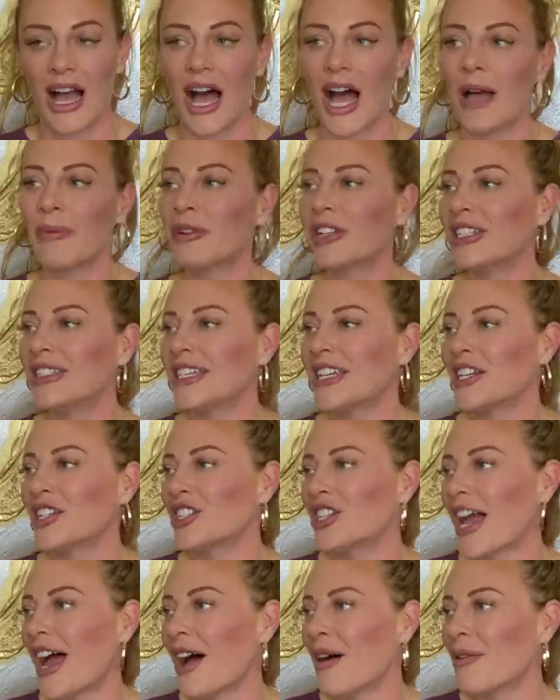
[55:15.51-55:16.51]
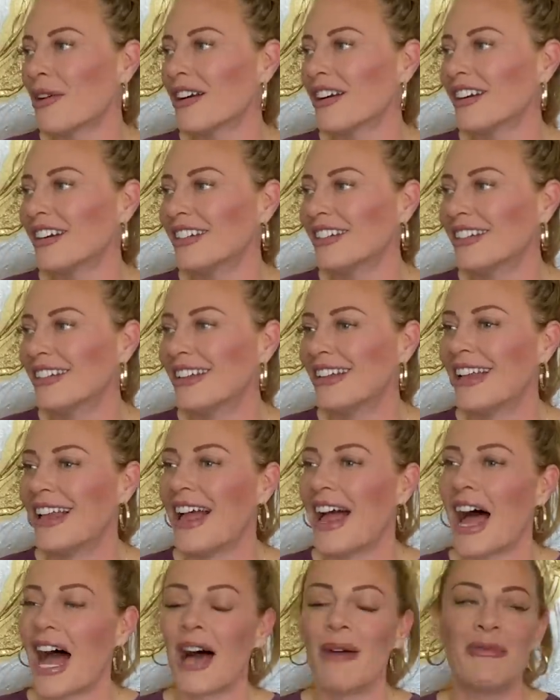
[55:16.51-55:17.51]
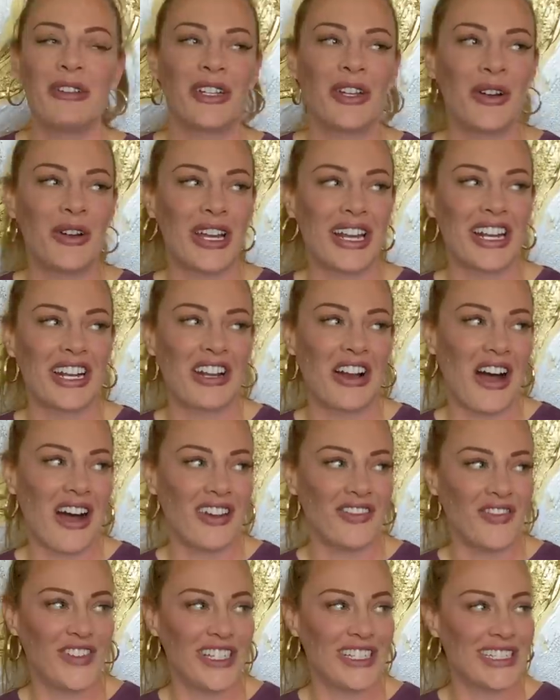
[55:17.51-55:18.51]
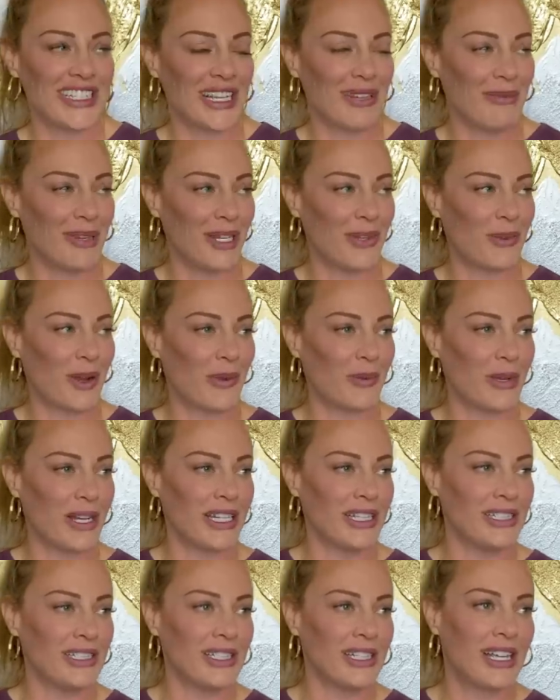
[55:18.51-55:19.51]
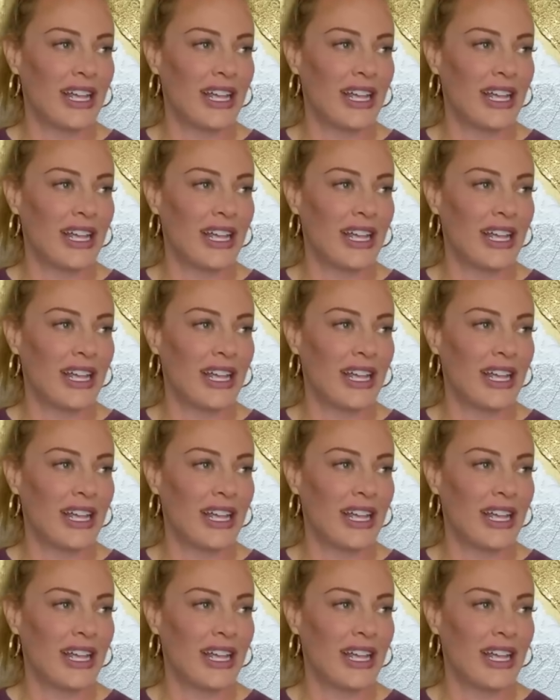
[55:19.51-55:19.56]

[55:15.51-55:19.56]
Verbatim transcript: I'm gonna take a shower. I'm gonna go get a coffee. Does anybody want one?